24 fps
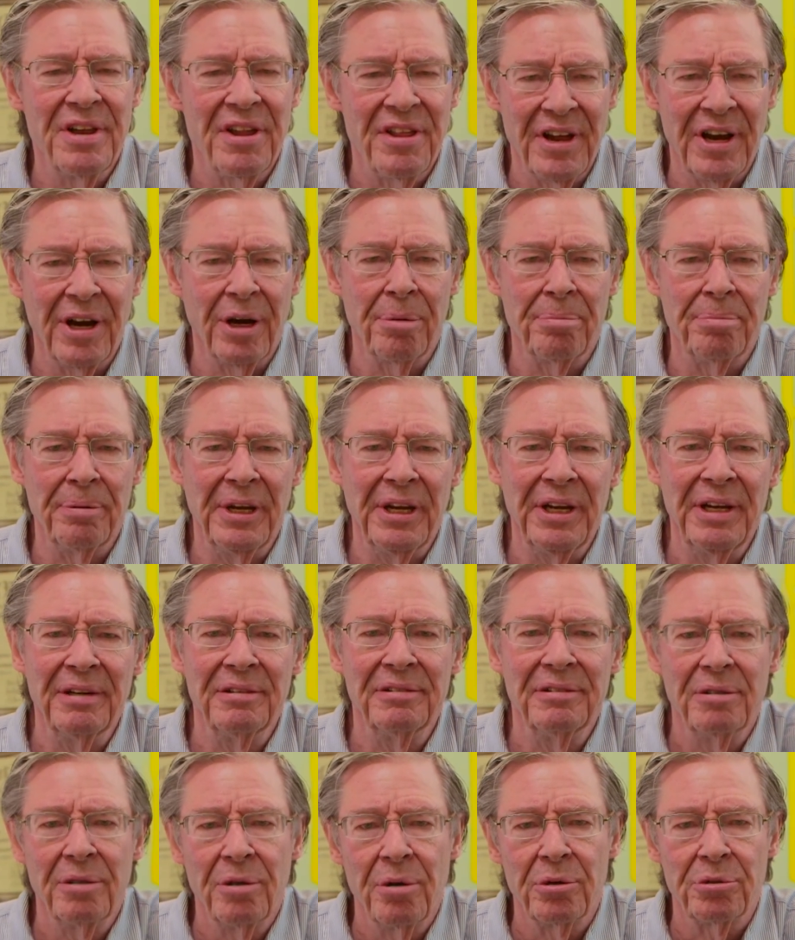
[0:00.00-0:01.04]
therapy,
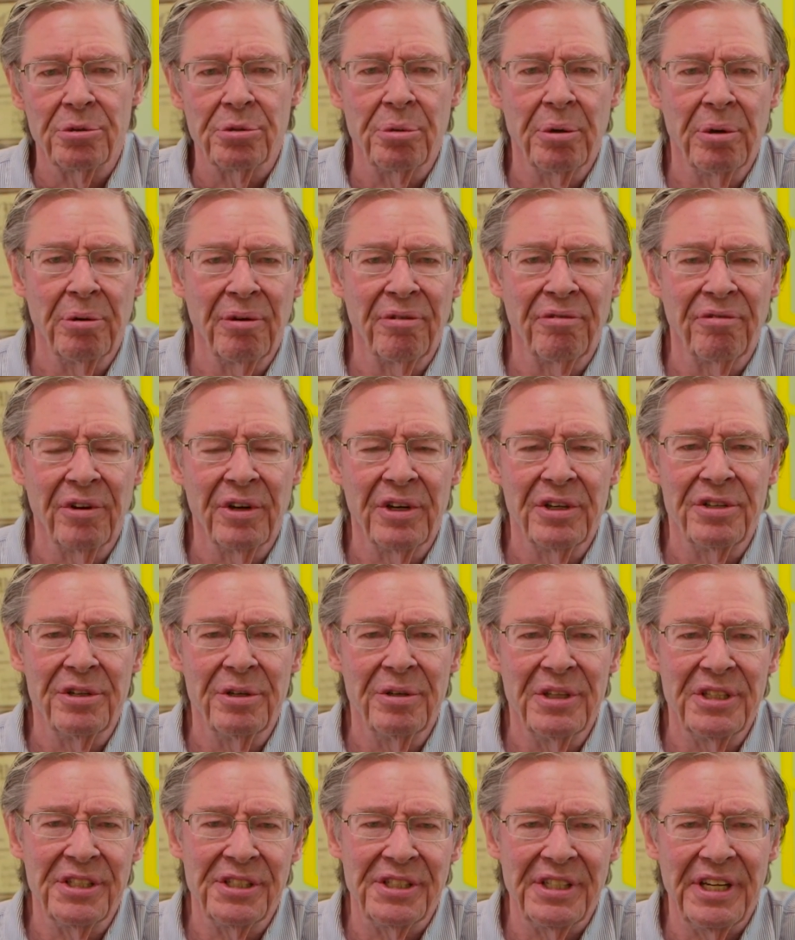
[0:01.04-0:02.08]
which we referred
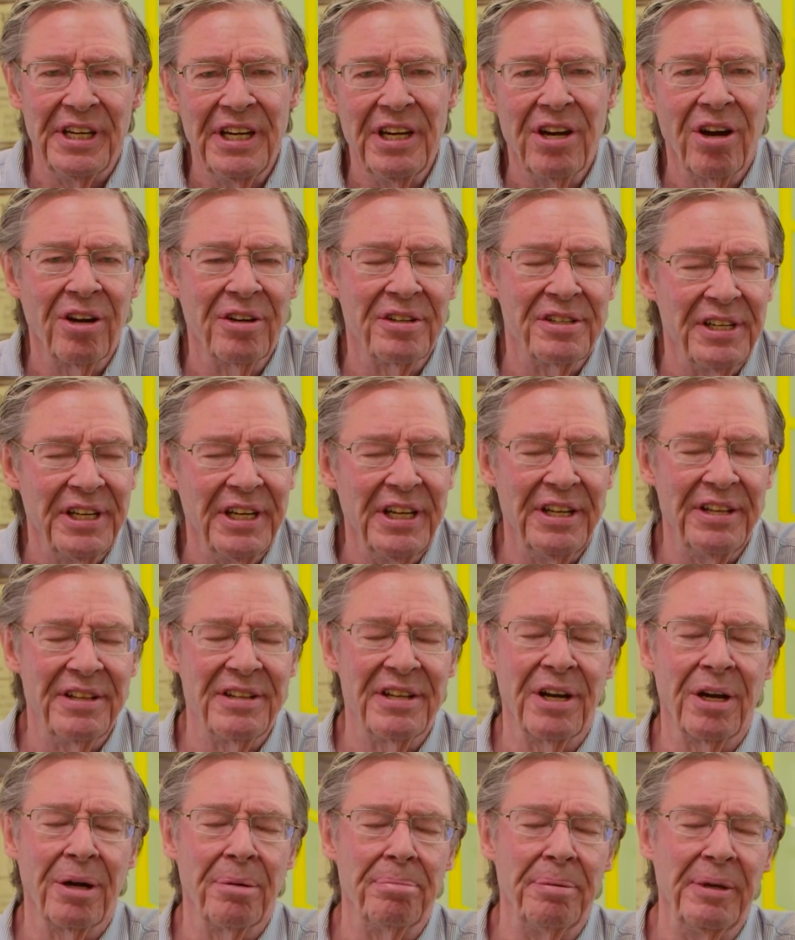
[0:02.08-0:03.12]
to as ERT
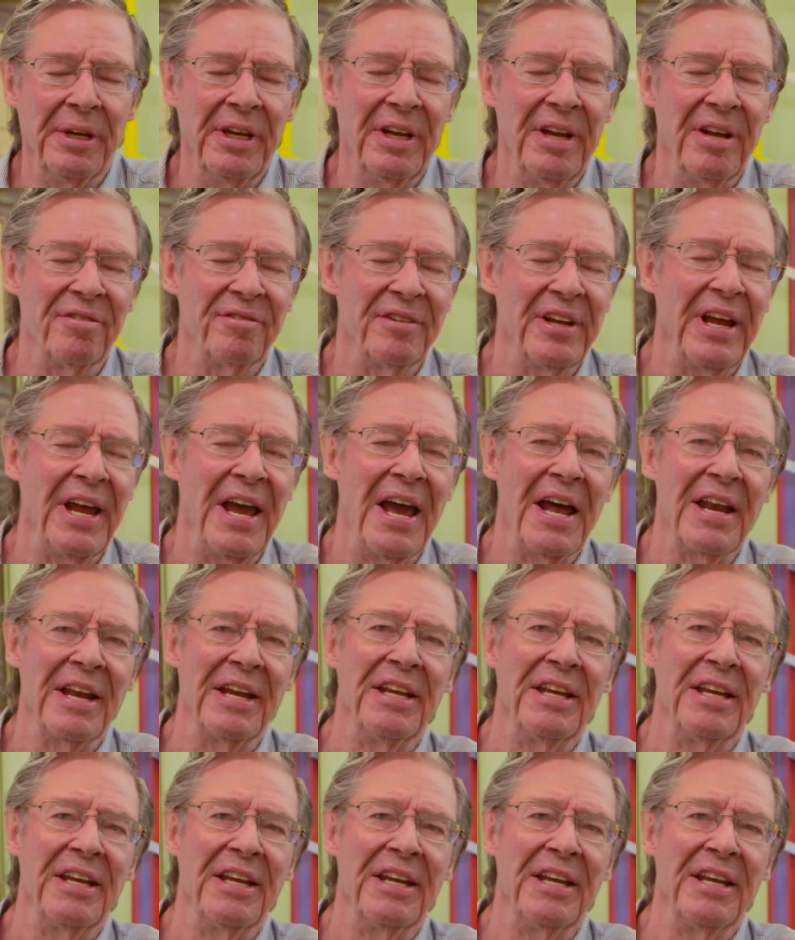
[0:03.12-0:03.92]
therapy if they had a